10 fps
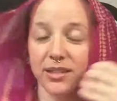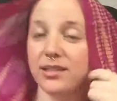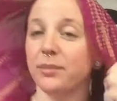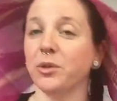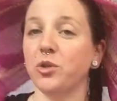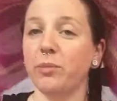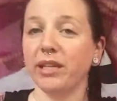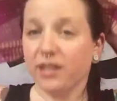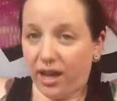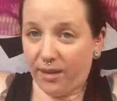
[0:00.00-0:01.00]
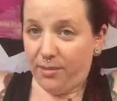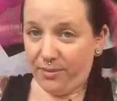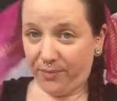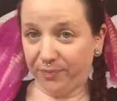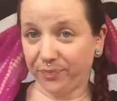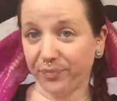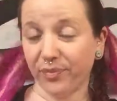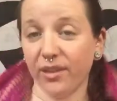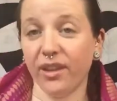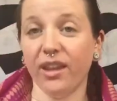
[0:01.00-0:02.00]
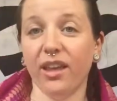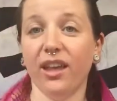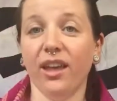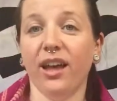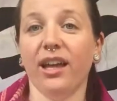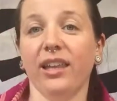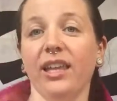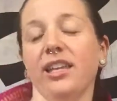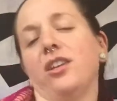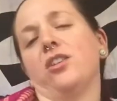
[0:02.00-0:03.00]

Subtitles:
this summer to Big Dub. I like it.